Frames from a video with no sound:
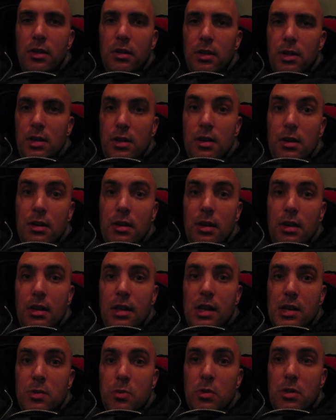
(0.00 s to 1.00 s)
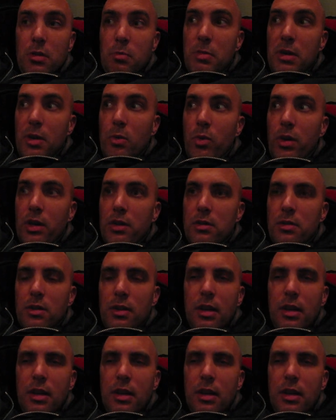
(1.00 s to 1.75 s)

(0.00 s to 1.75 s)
and that's where the bigwigs,